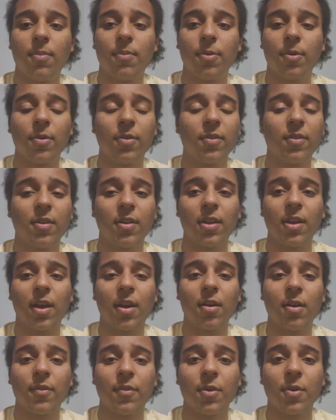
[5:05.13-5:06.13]
And personally, I
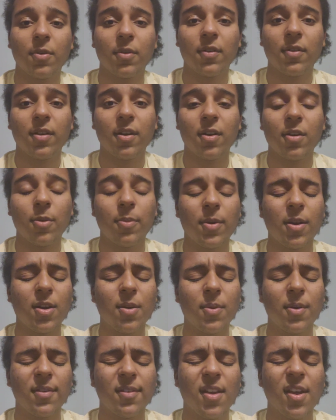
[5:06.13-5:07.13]
don't even know what to tell you. But
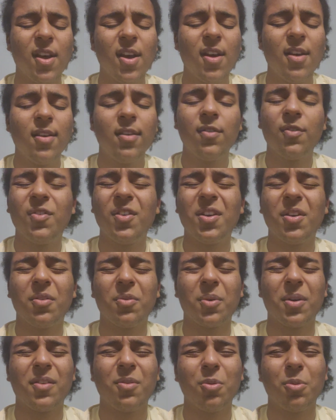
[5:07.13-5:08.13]
anyways, this video
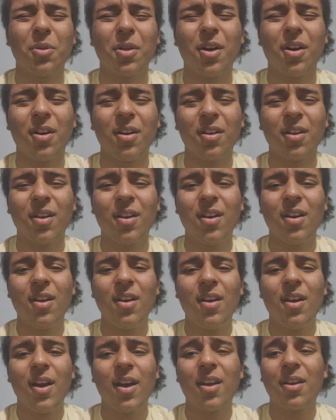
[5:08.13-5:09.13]
is way too long.
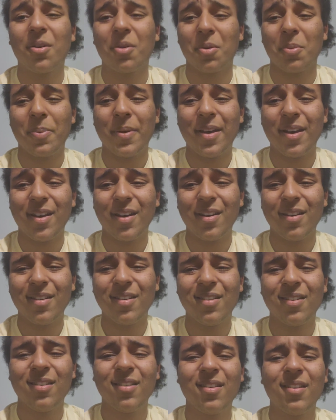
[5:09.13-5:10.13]
I gotta go to bed.
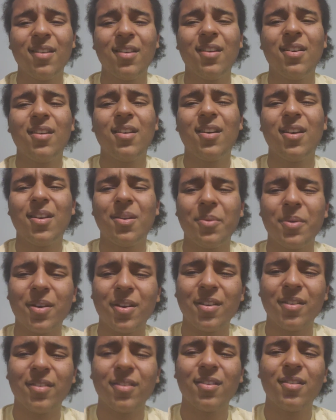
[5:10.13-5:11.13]

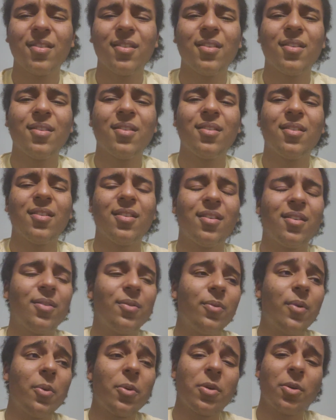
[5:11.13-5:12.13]
Anyways,
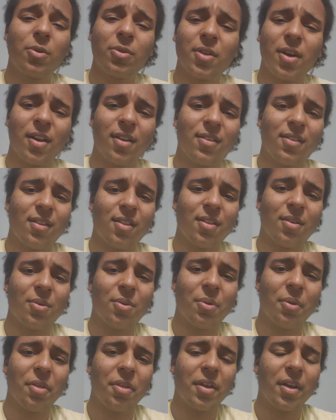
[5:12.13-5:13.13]
what were your thoughts on the
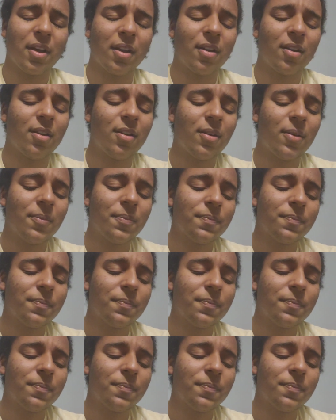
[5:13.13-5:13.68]
whole thing?